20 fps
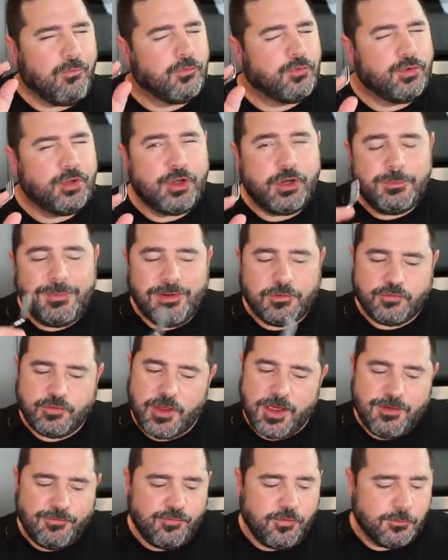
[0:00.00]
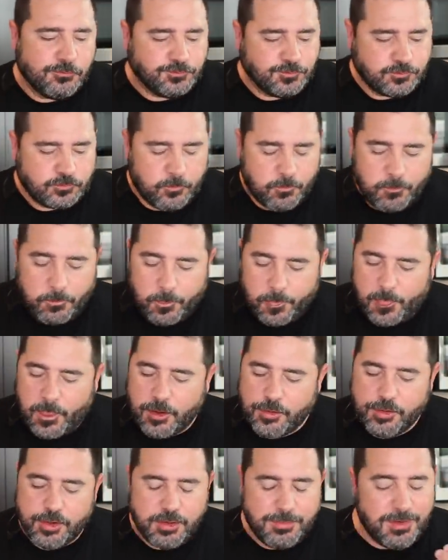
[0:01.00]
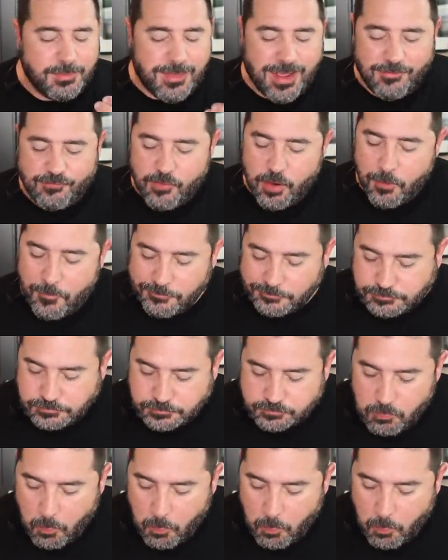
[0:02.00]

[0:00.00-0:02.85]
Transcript: Little bit tough. Could have been my fault.